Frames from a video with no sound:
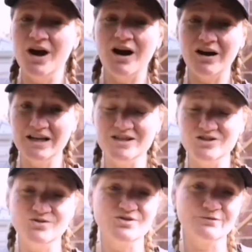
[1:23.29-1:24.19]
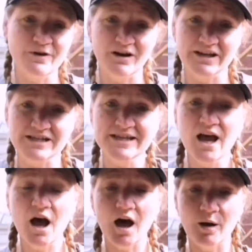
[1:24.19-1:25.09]
I need you to find
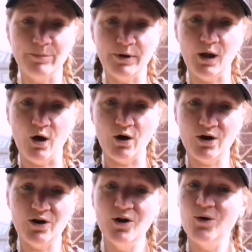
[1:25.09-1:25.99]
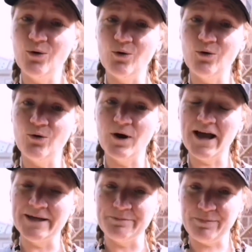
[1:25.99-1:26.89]
a block or
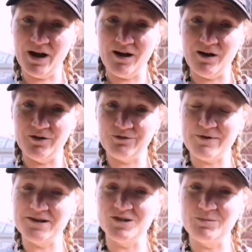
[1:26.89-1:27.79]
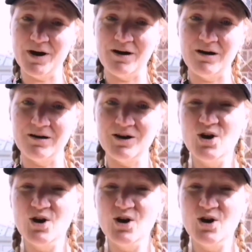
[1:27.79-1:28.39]
a path round a park,